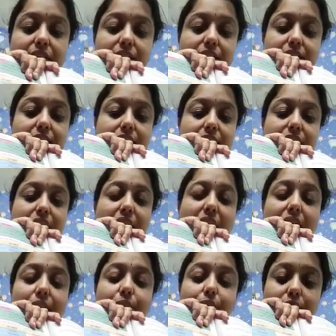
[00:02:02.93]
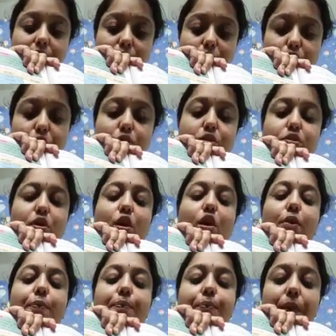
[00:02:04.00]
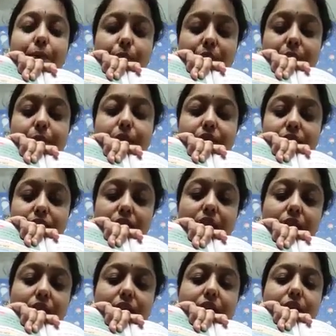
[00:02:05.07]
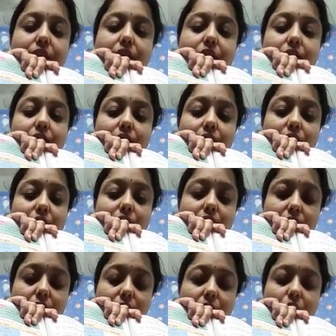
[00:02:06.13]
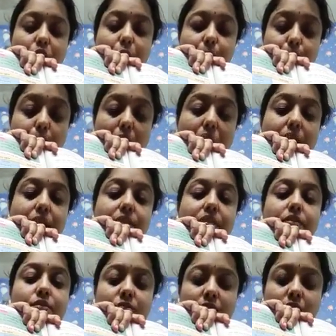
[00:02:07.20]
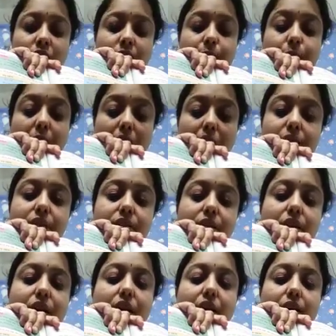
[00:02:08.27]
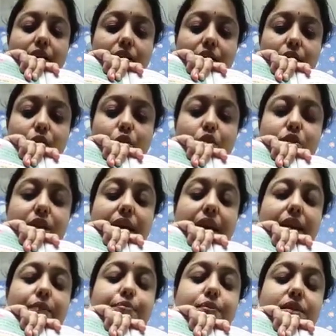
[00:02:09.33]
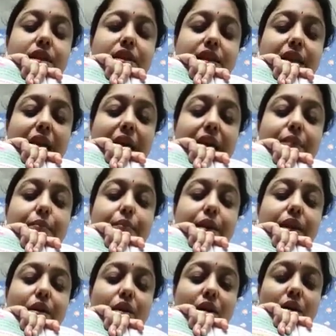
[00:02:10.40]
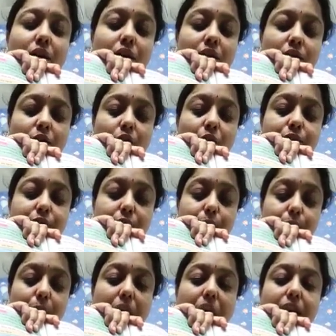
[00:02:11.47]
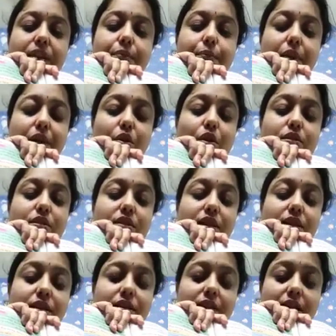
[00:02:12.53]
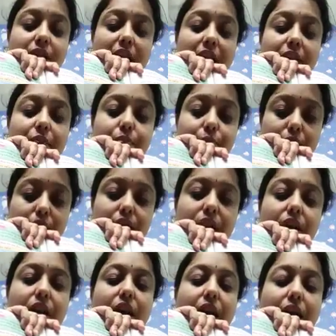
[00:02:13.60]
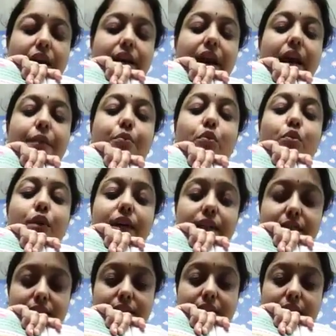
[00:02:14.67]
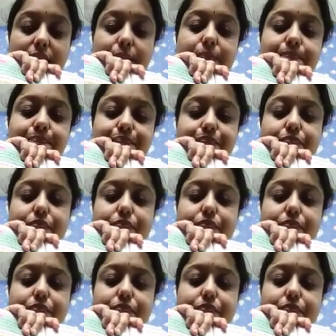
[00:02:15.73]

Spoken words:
they are climbing roots of pepper beetle or pan plant. Those helps in climbing of the plant because it is a climber and have weak stem.